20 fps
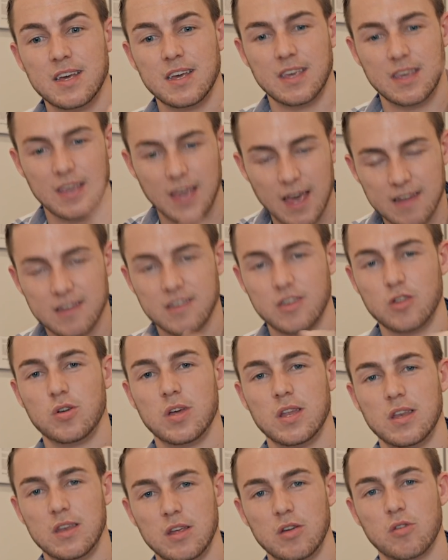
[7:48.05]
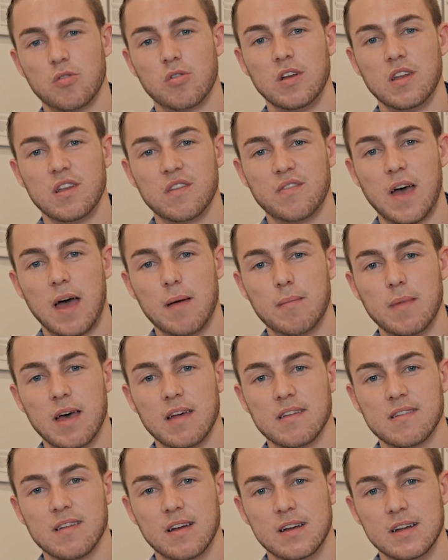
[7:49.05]
yes, you can decrease fat
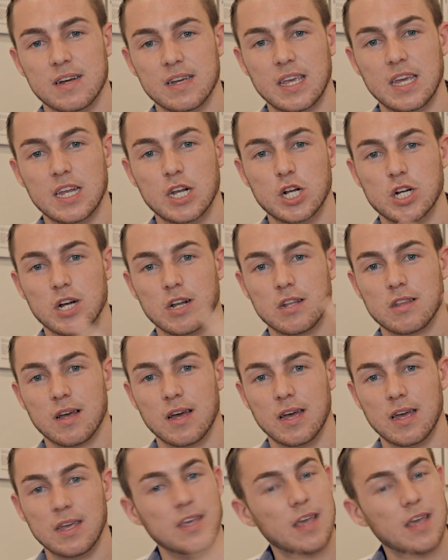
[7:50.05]
mass on a ketogenic diet.